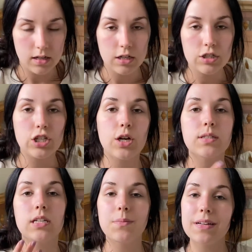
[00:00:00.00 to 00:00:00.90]
So
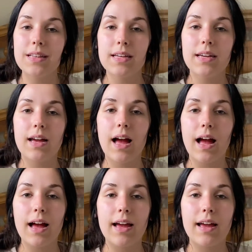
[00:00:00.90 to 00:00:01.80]
typically
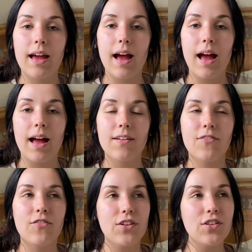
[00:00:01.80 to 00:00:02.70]
I
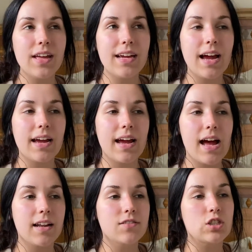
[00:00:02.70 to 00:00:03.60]
feel like I
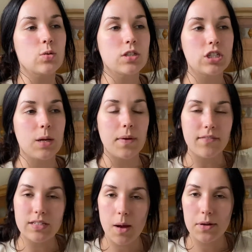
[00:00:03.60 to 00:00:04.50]
kind of switch it up
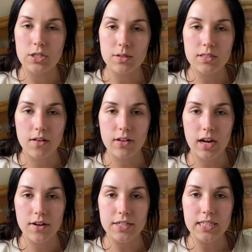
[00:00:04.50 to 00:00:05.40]
every time I do a
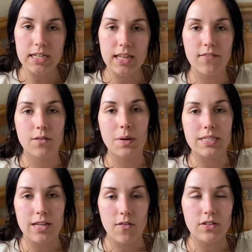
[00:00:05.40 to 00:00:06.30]
self-care routine. Like for
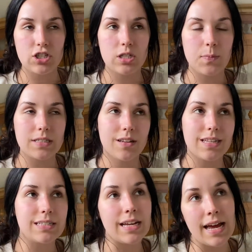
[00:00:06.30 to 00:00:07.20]
myself, it just depends on
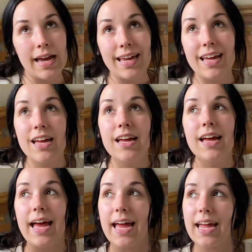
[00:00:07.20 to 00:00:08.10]
the day.
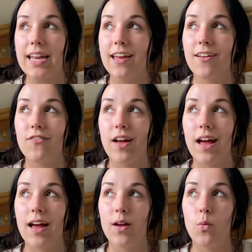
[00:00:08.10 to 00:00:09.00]
And if
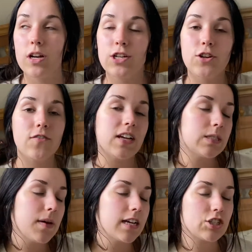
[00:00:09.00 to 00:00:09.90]
I want to do a
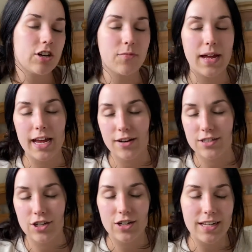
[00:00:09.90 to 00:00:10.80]
face mask or if my hair
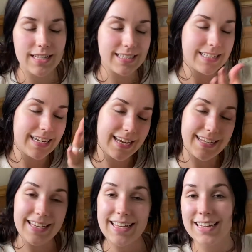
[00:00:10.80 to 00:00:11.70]
is dirty,
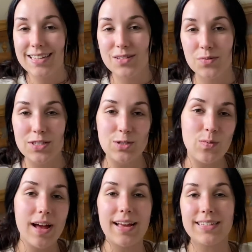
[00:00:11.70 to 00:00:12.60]
today it is, which is
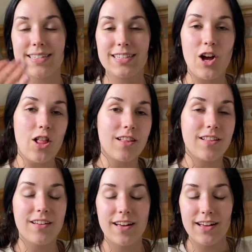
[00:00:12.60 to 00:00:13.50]
why it's in
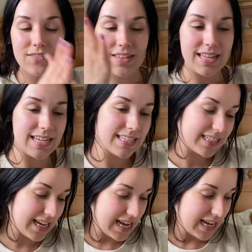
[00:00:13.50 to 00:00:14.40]
all of
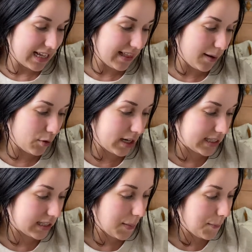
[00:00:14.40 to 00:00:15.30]
this
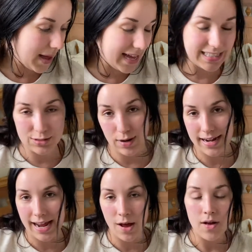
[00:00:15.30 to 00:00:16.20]
glamorous mess
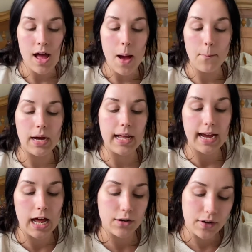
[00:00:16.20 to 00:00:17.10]
right now. But I
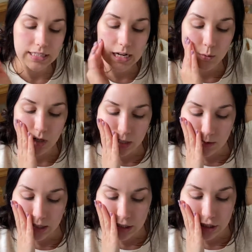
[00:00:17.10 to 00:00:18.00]
kind of wrote down what I
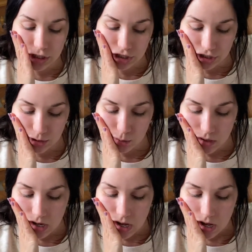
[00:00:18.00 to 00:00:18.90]
wanted to
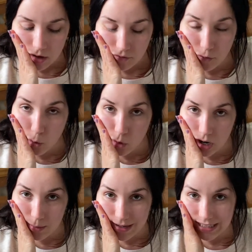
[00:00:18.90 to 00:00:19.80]
do
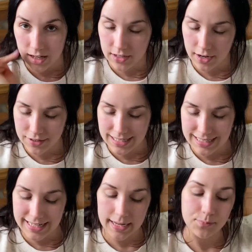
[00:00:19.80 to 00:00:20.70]
for my self-care routine
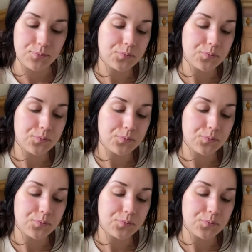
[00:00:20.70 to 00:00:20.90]
today.